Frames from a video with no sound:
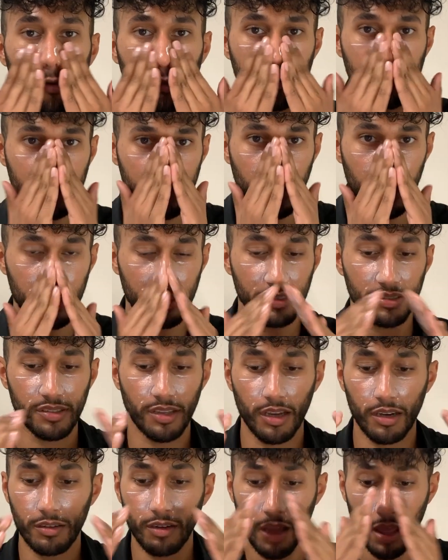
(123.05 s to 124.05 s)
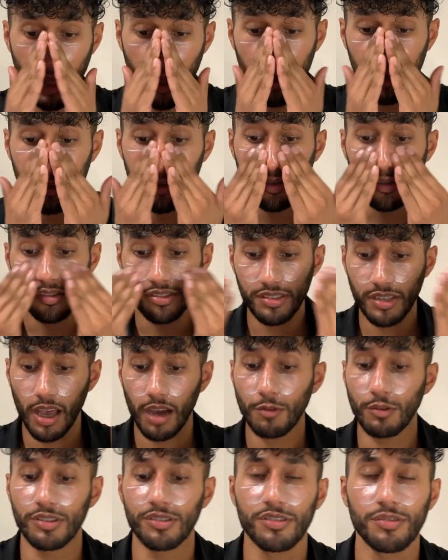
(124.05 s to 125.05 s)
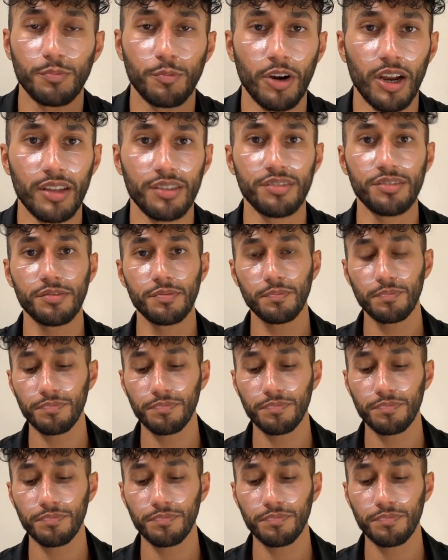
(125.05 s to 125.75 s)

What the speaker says: just take this out, you can see how it spreads.